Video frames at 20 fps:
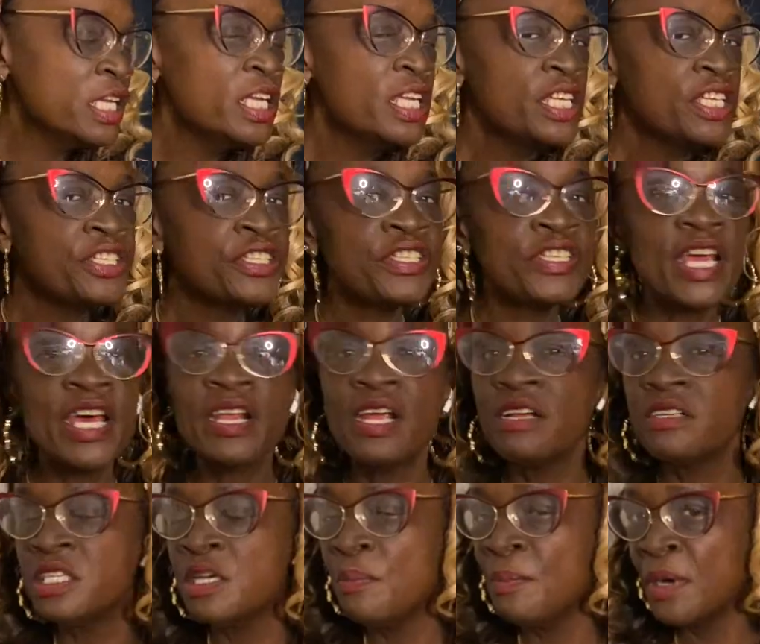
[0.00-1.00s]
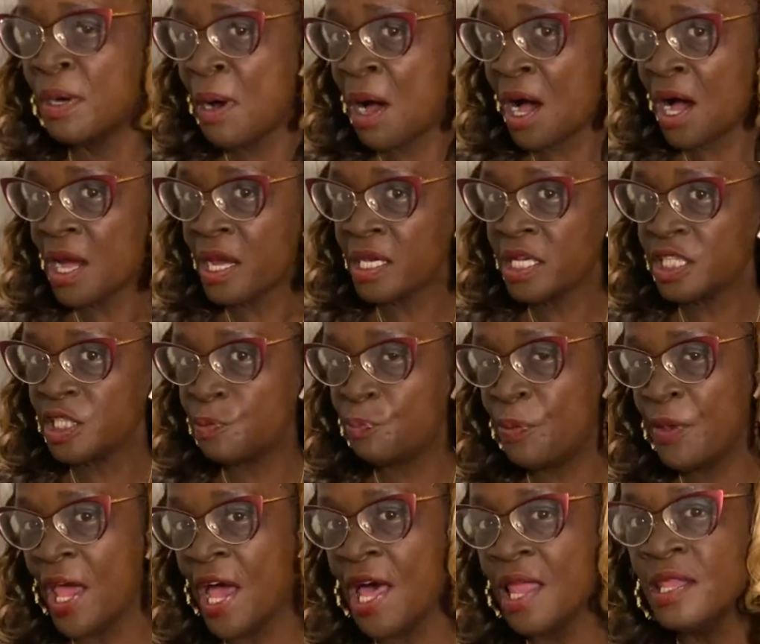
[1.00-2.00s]
Shout out to Mahogany's
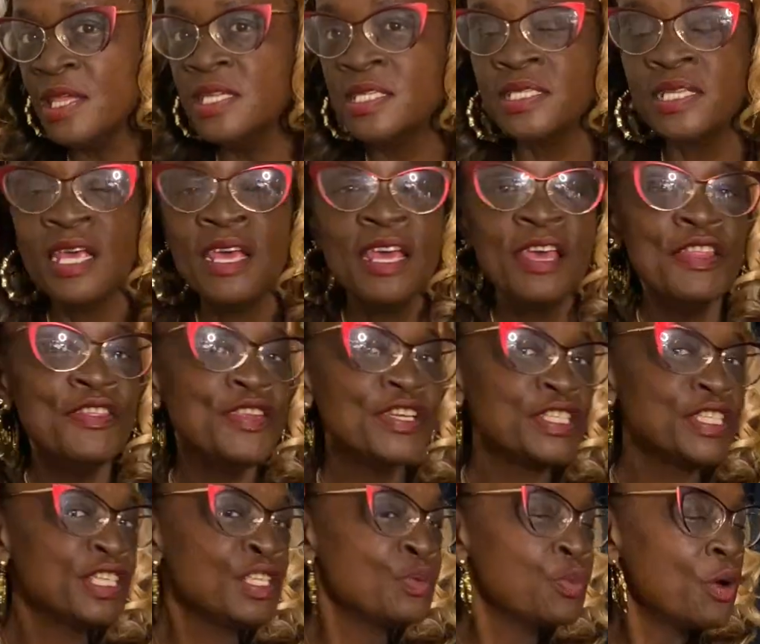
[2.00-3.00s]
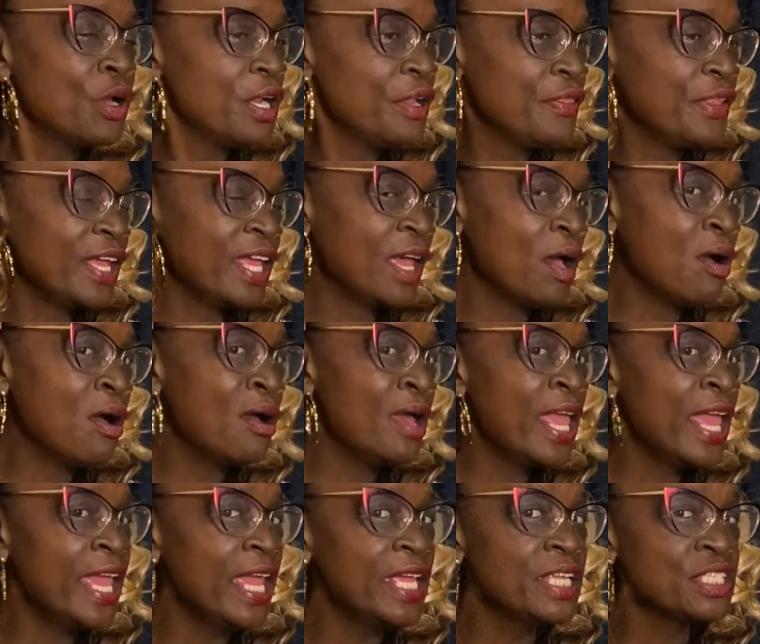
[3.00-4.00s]
Palace. This is one of the
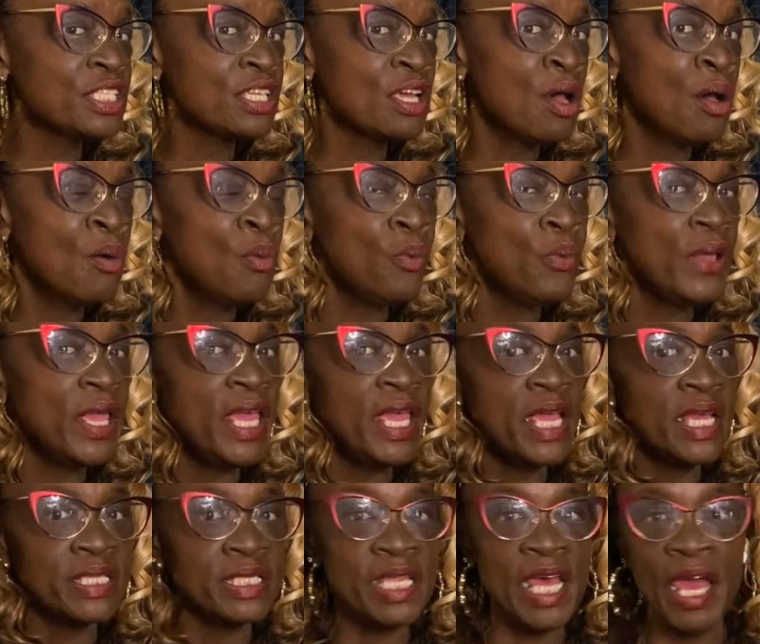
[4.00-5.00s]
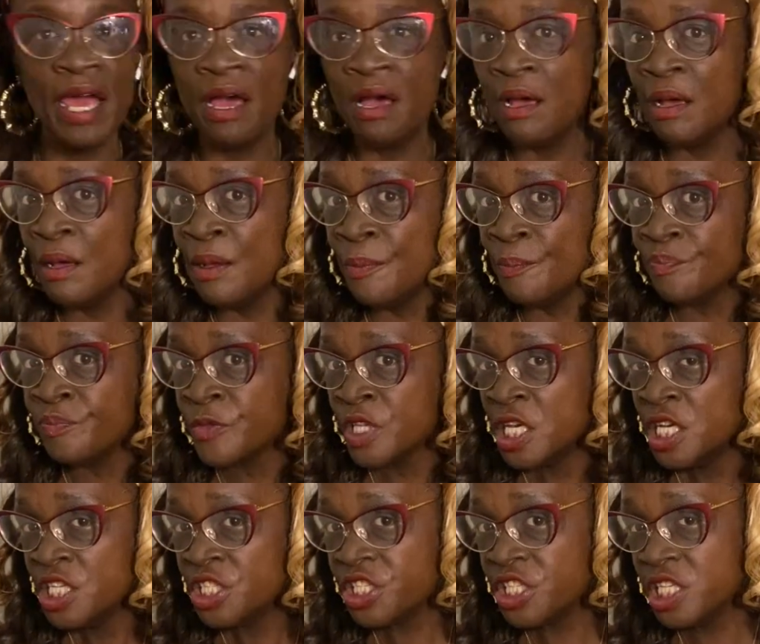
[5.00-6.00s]
hand-sewn wigs that um,
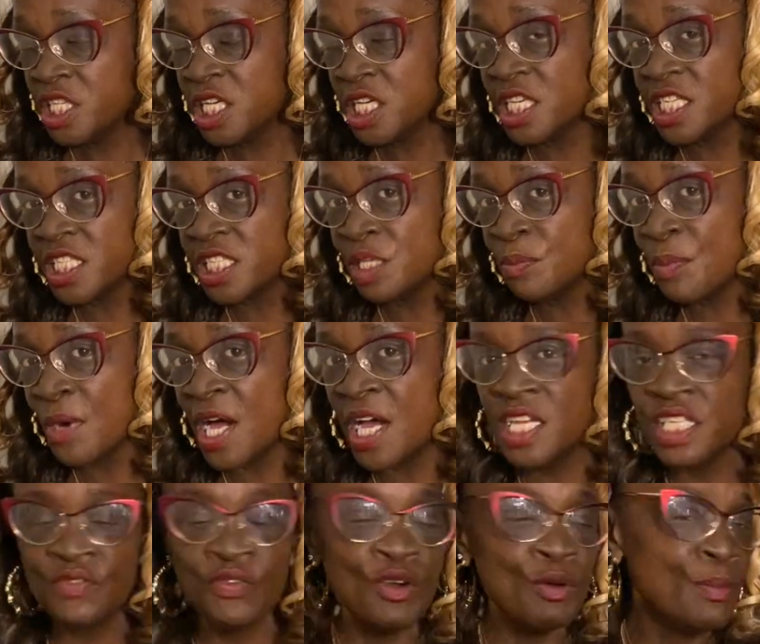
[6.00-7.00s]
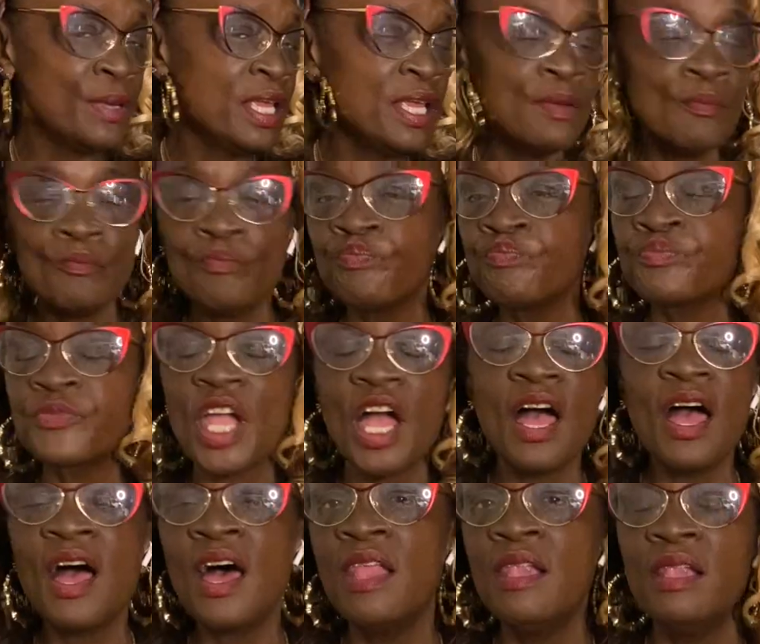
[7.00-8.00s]
she customized for me.
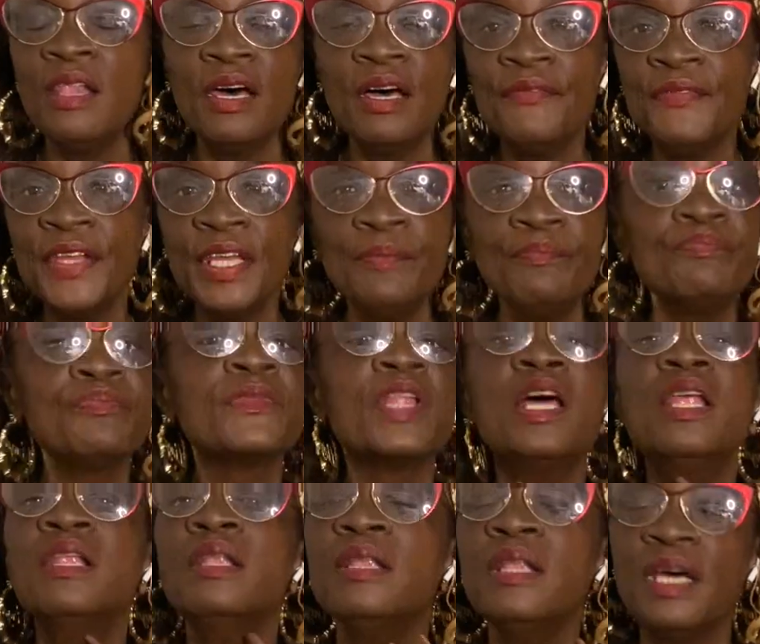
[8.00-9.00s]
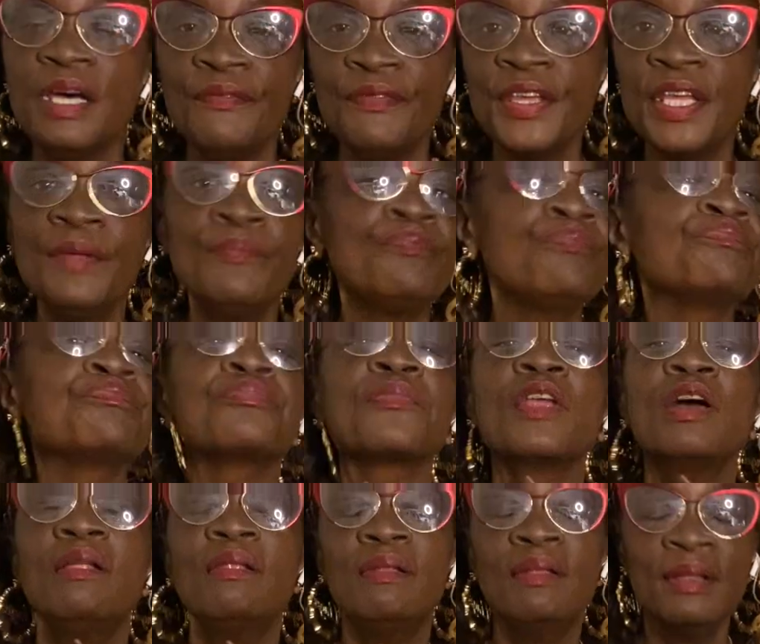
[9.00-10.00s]
I love it, love it,
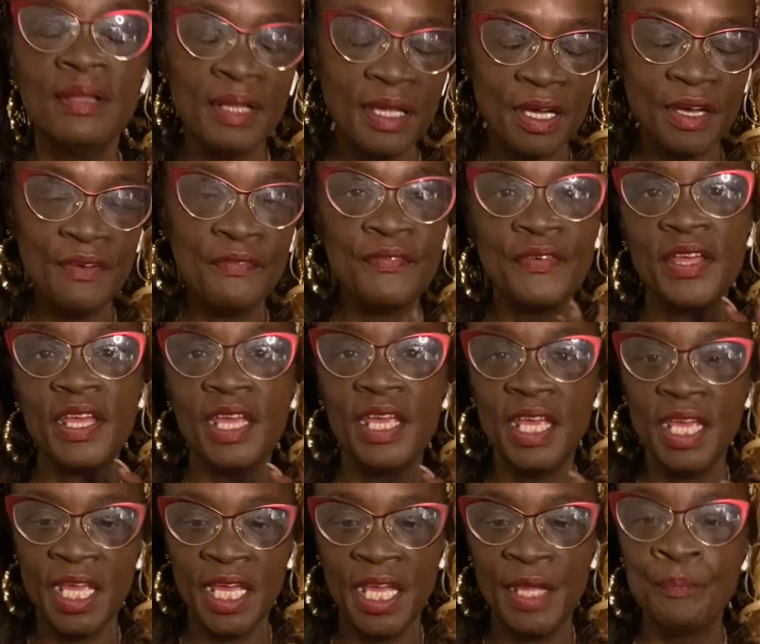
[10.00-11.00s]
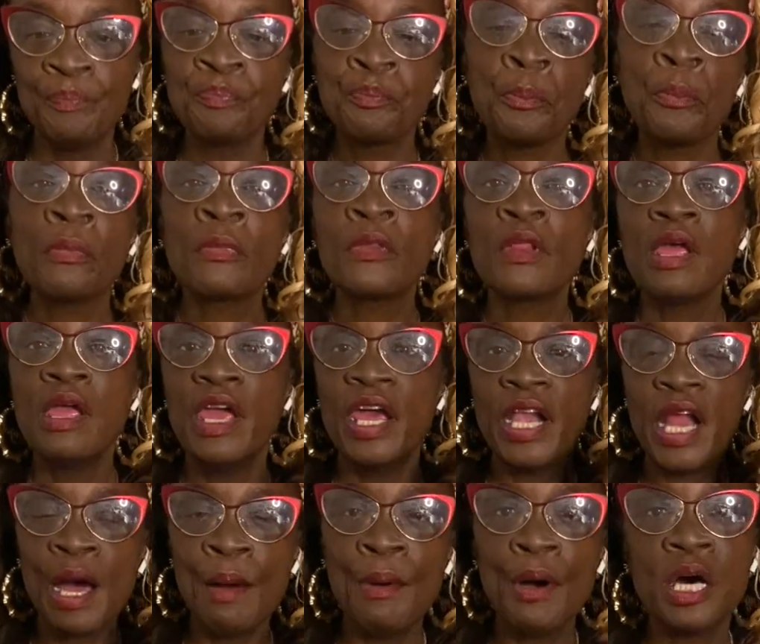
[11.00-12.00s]
love it. And
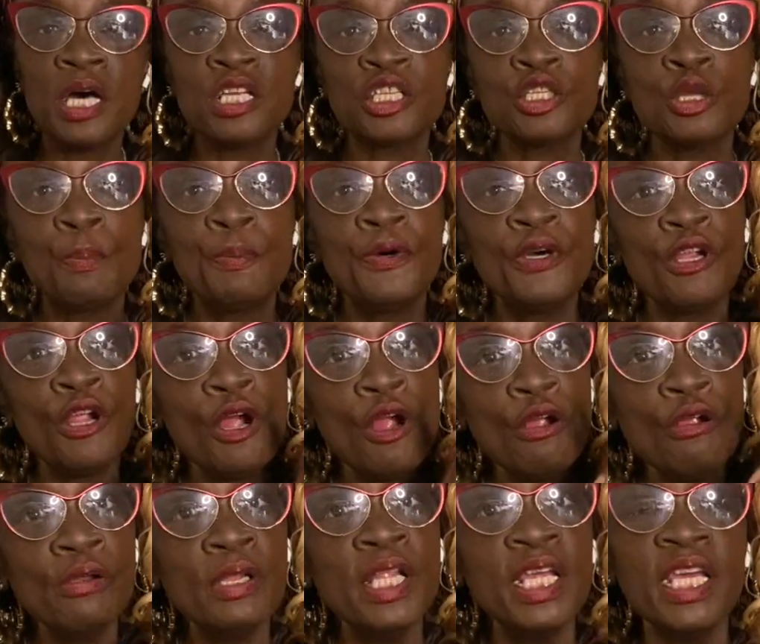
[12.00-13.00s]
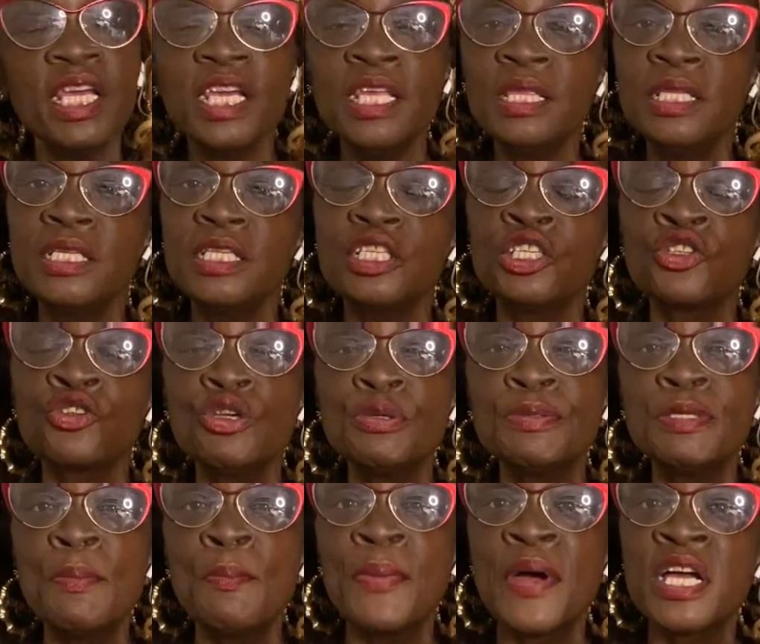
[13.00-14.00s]
I'm gonna also put her link in the
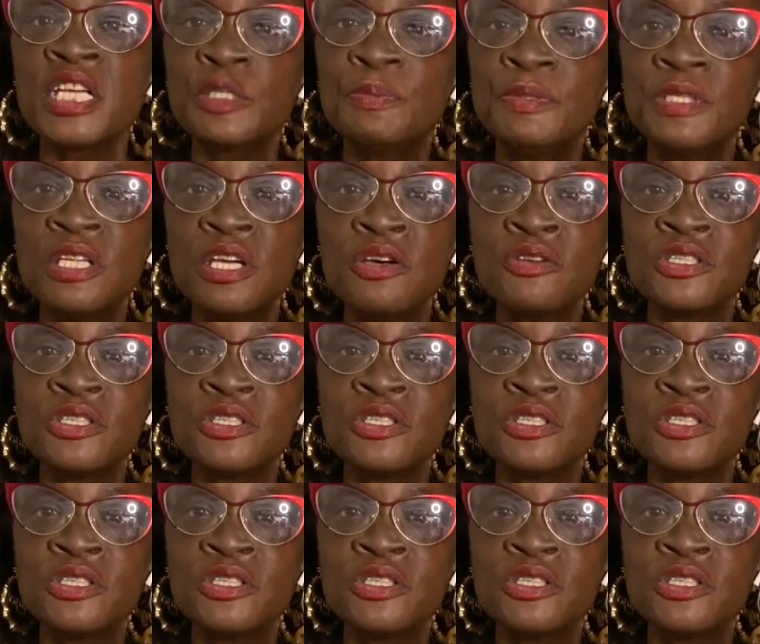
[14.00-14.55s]
description box below.